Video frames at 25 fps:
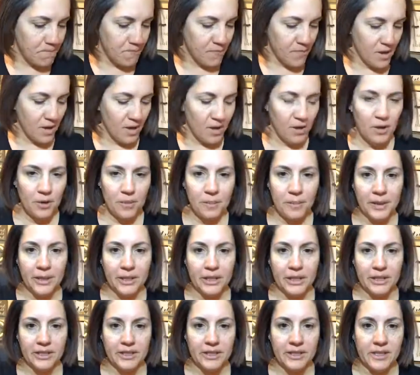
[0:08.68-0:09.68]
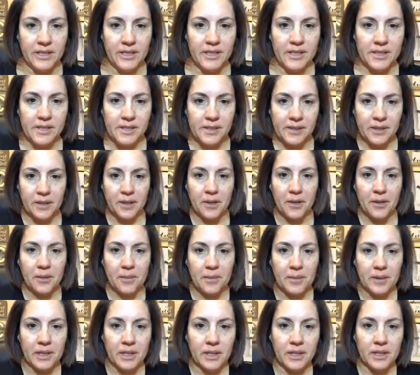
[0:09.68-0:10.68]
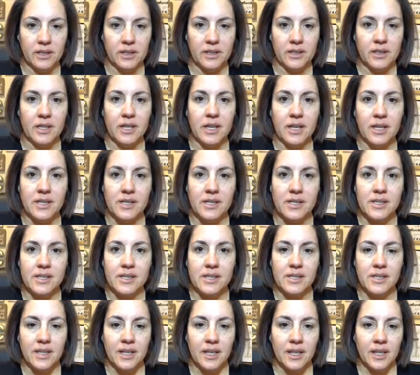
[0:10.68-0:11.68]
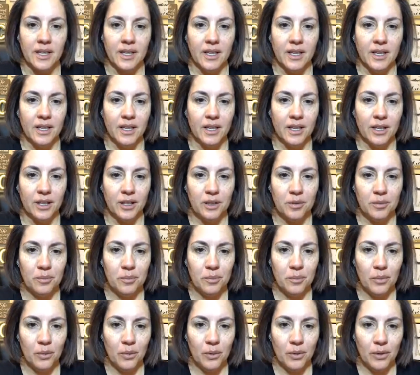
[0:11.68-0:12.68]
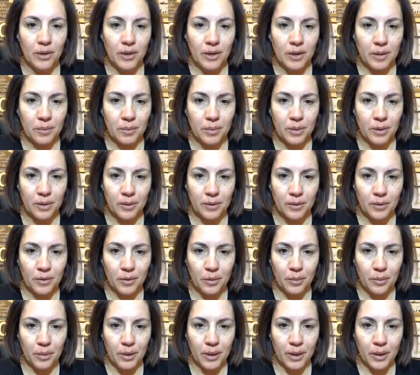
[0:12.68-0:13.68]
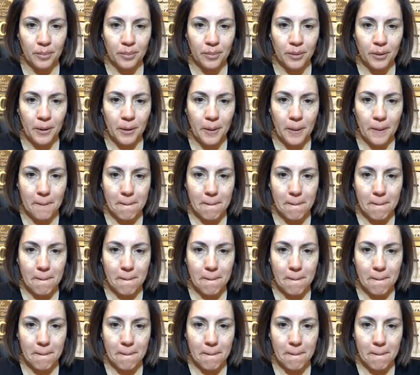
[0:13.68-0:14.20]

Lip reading: Oh my goodness. Oh my goodness. Good morning, beautiful people.